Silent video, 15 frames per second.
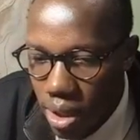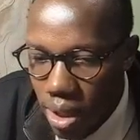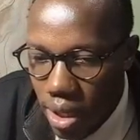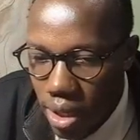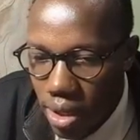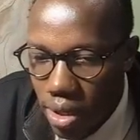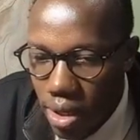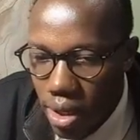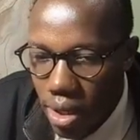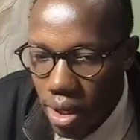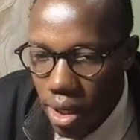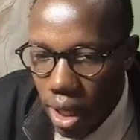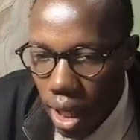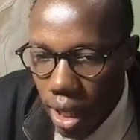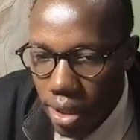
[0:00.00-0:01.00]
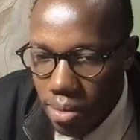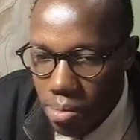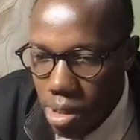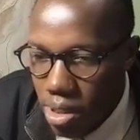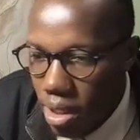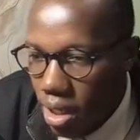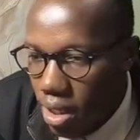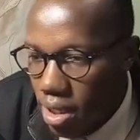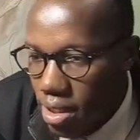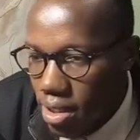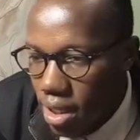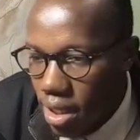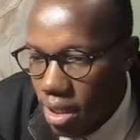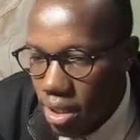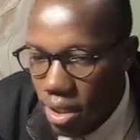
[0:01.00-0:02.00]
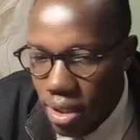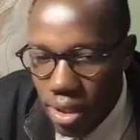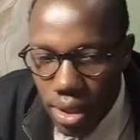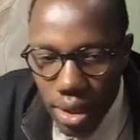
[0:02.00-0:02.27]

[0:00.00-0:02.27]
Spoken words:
here. Basically is an